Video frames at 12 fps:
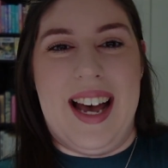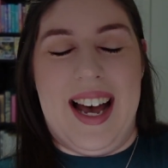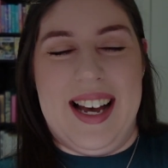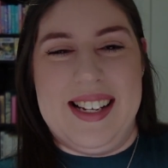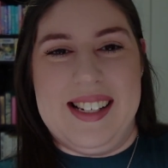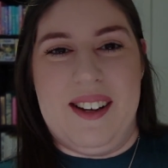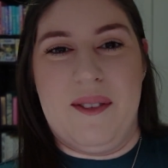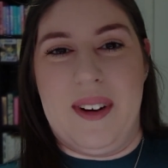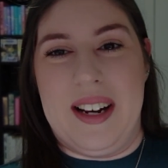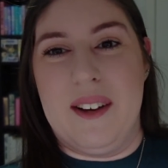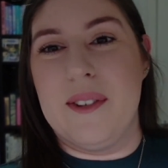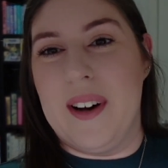and
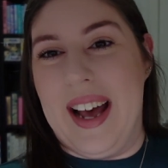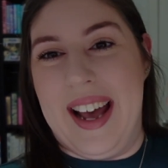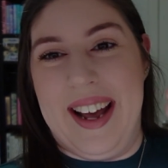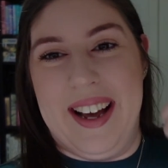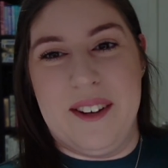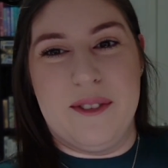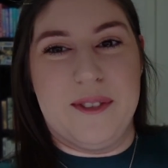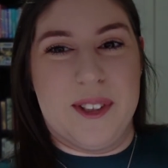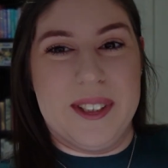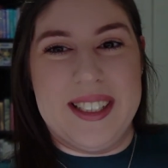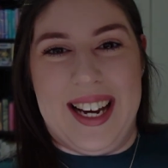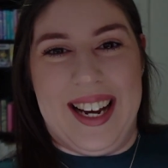ready for a
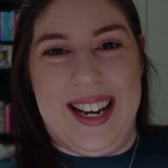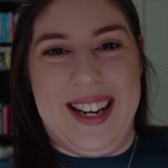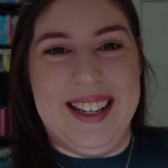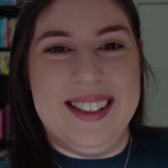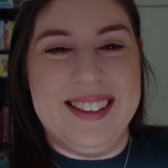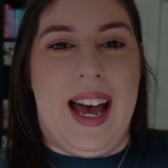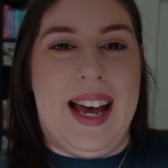full day.